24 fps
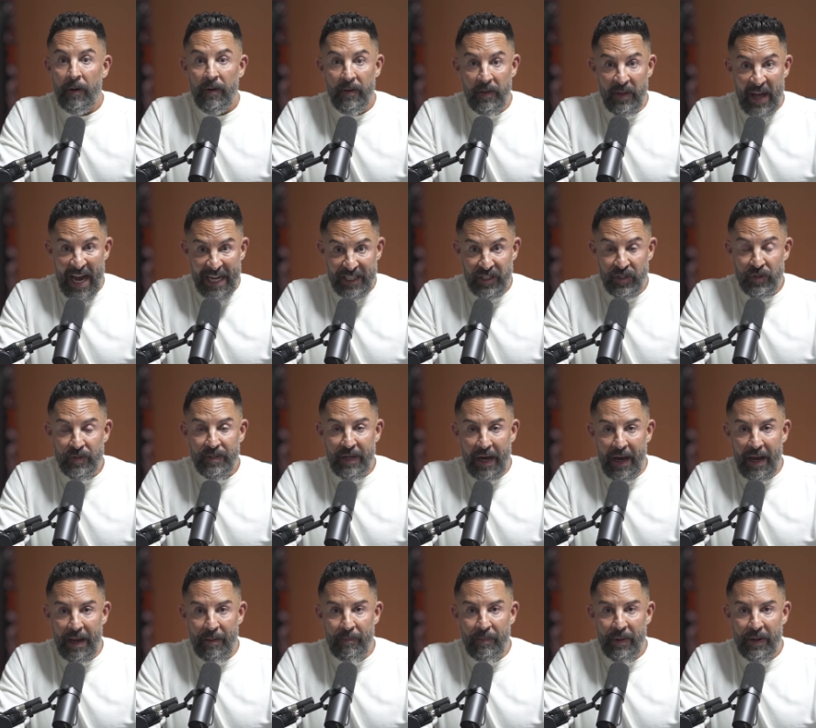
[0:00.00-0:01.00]
that's your
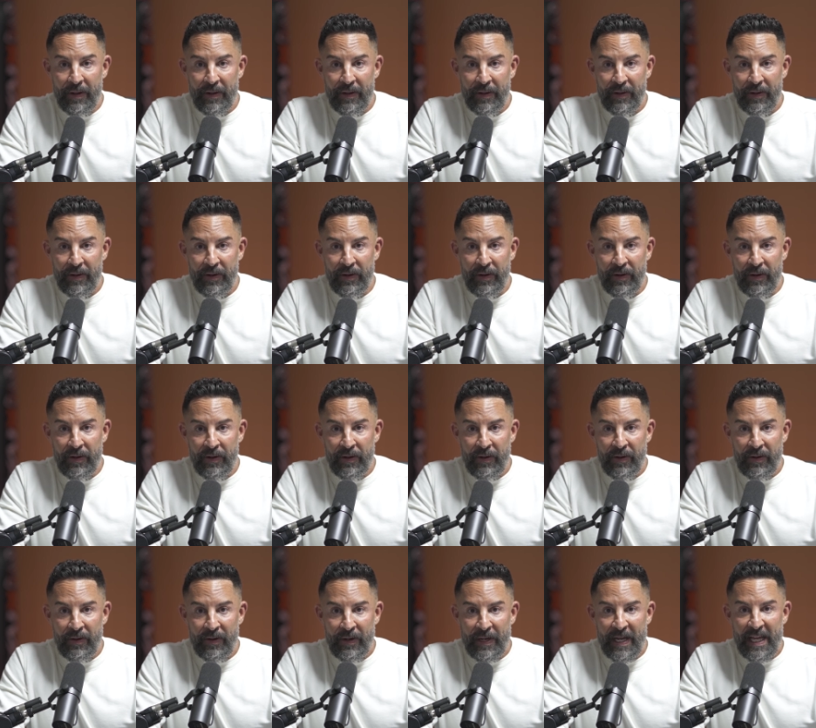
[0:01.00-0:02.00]
time.
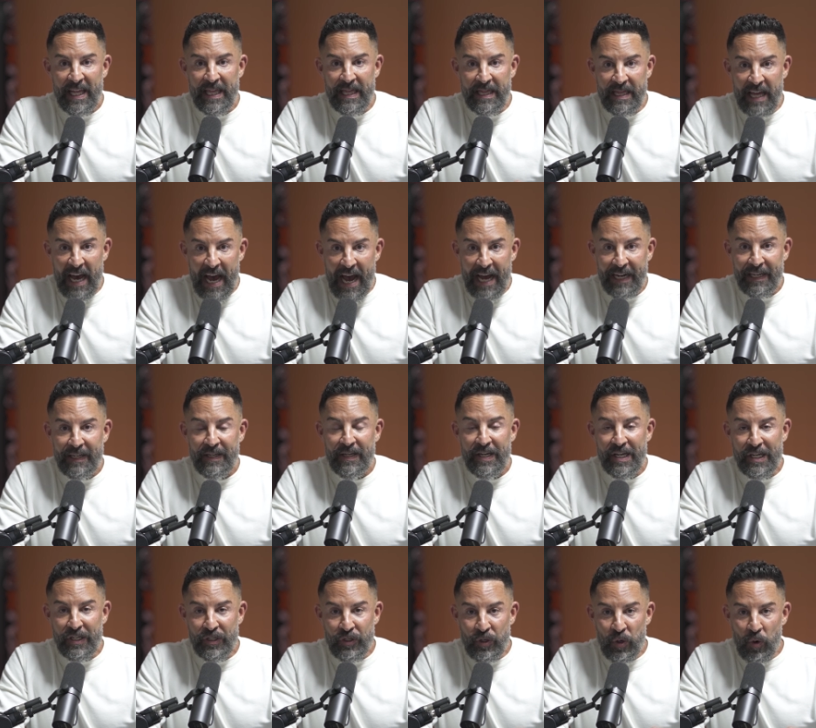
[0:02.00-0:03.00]
That
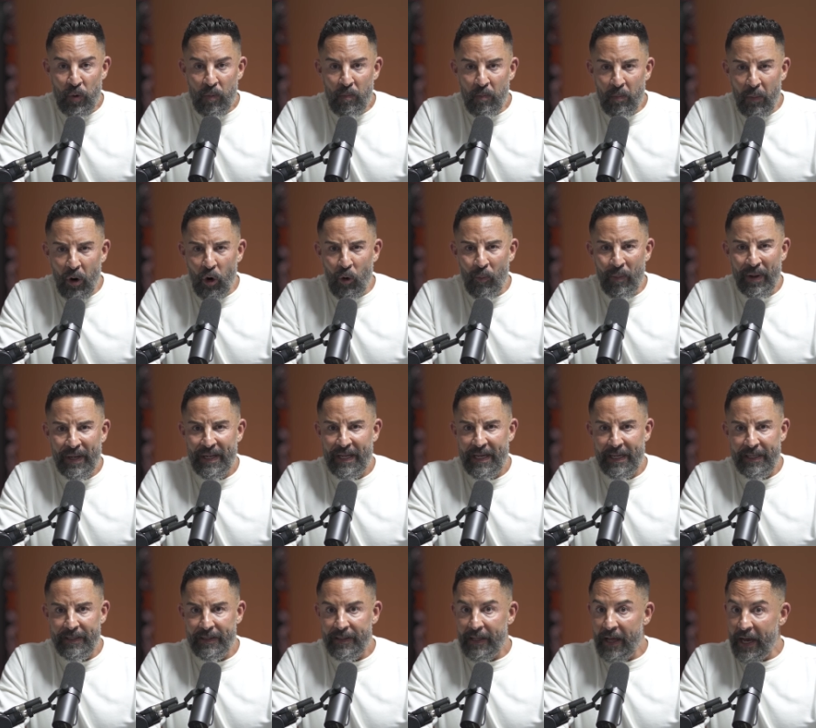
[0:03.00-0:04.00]
is your moment
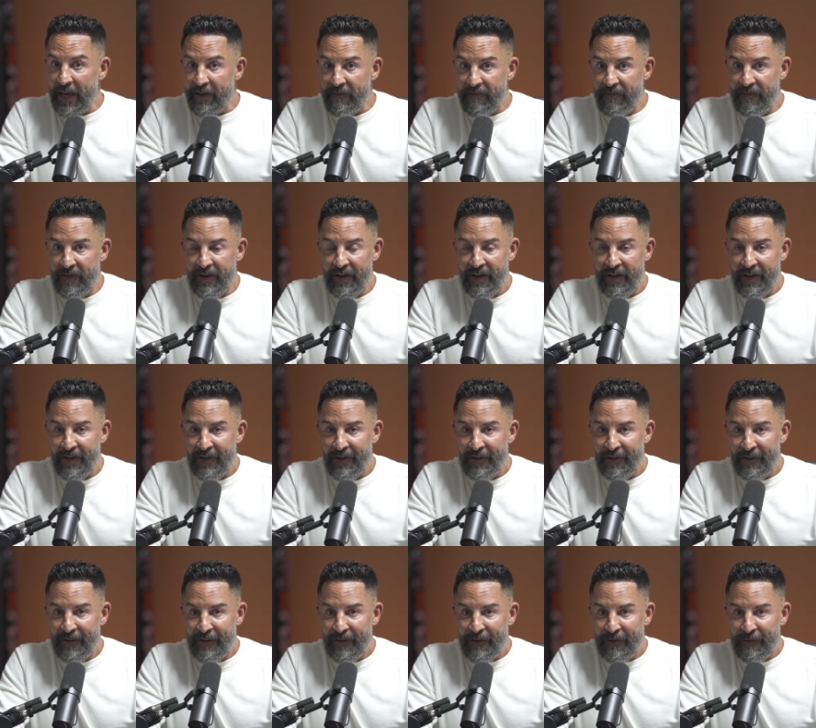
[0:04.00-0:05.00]
in life.
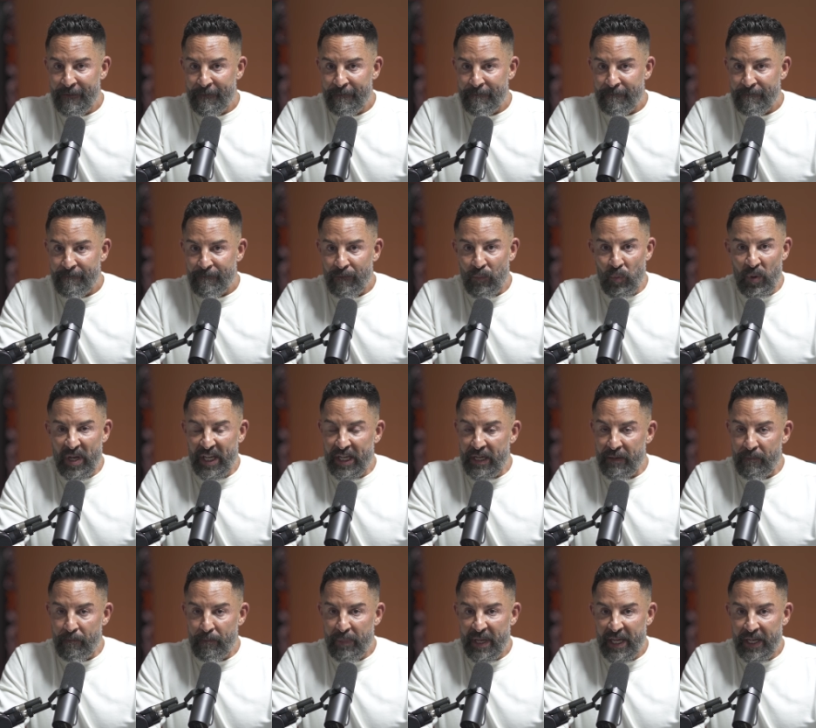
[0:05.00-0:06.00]
We
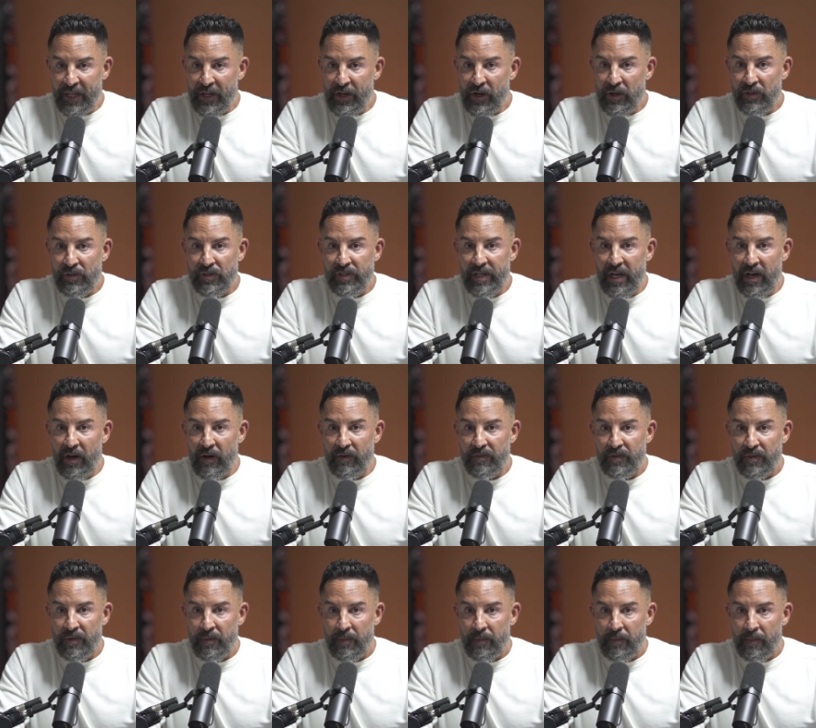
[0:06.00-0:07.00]
can pity
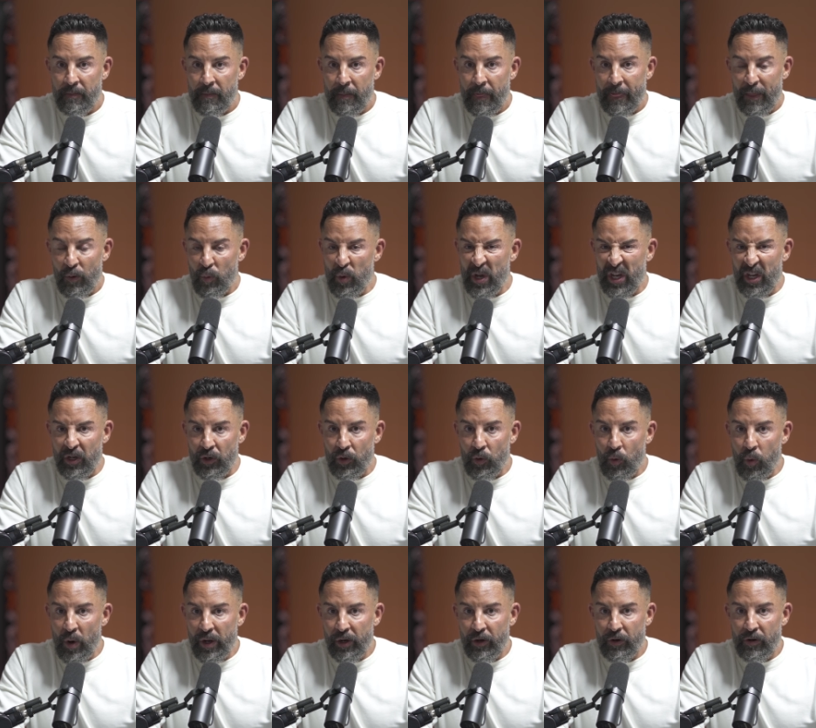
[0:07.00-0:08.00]
ourselves, we can
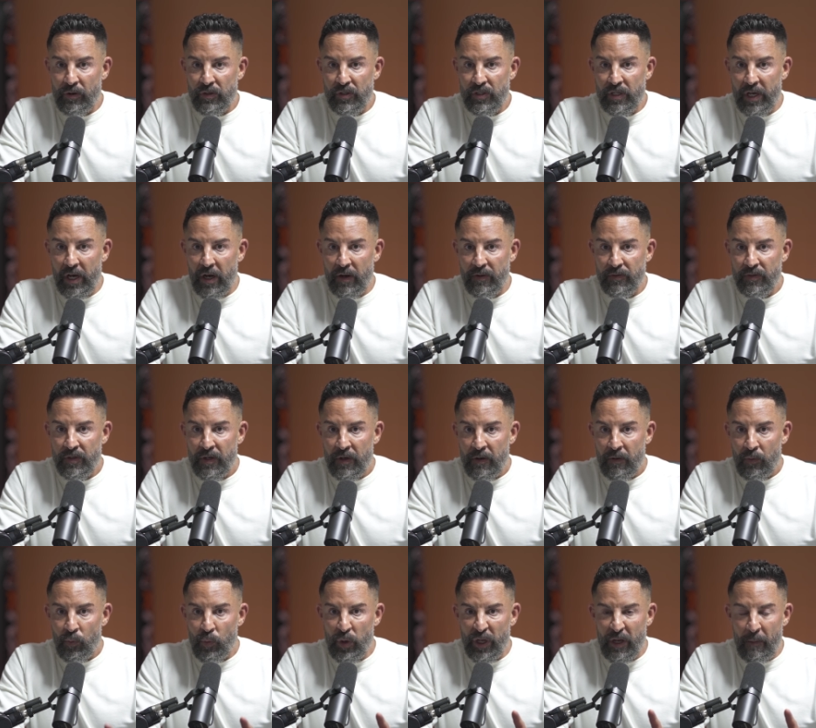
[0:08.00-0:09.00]
quit on ourselves,
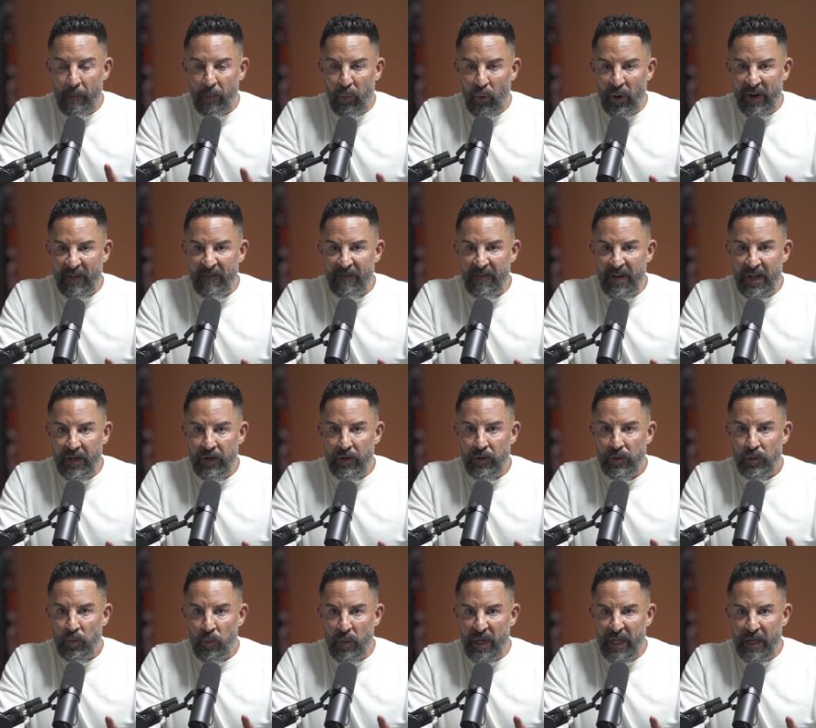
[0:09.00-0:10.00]
we can point
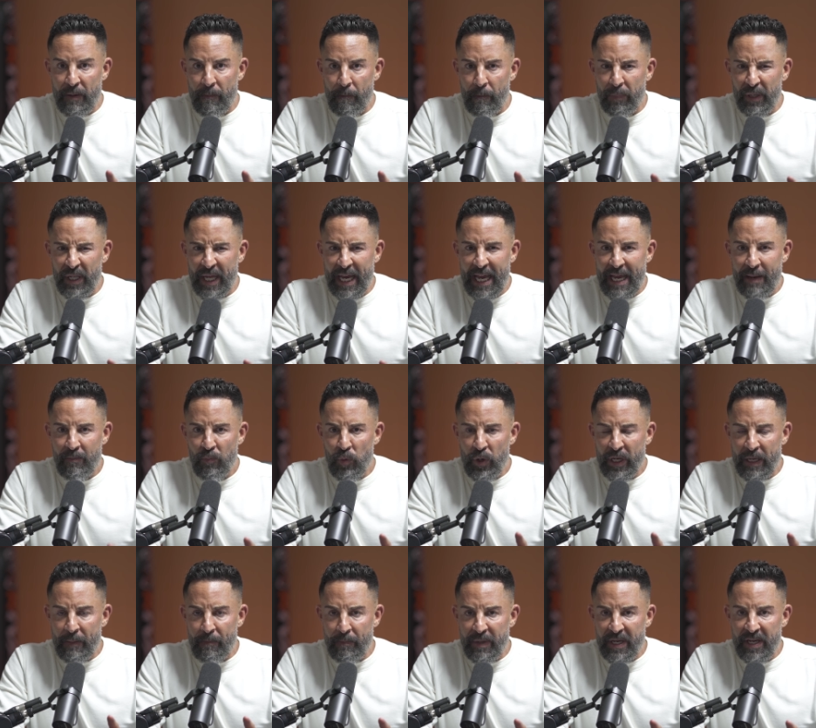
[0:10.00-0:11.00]
fingers, we can blame, we
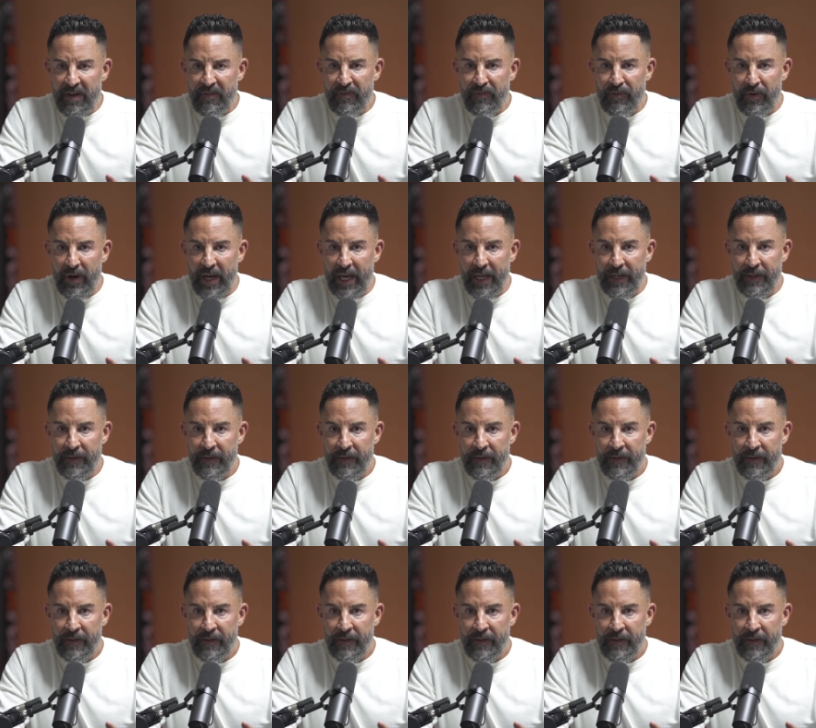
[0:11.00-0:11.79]
can be afraid.